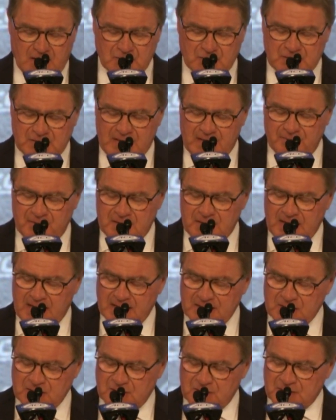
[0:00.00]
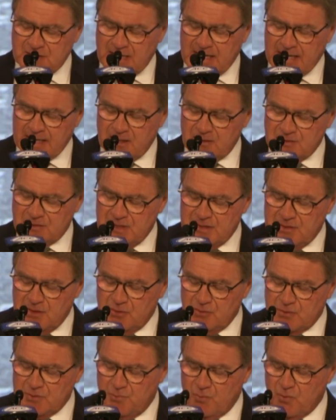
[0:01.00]
Our seven national titles
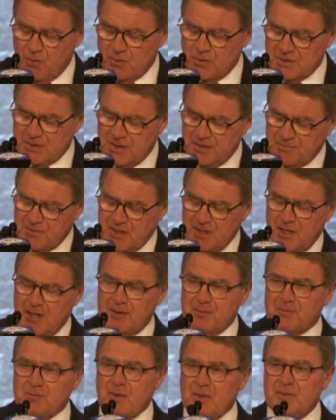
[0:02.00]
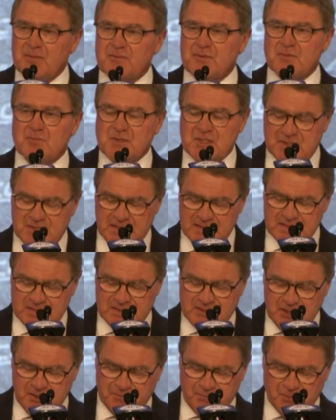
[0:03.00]
in those sports have come from
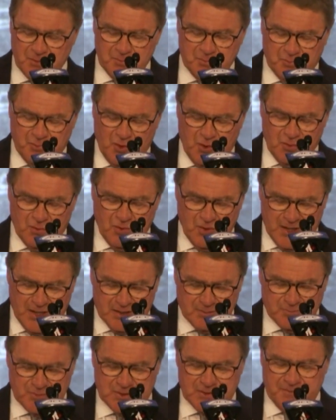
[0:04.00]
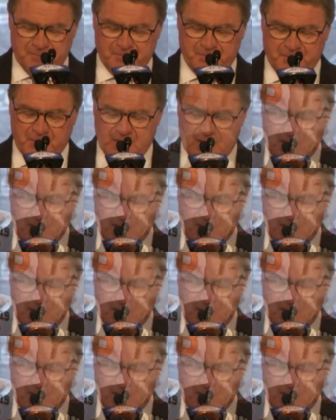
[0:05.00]
six different programs.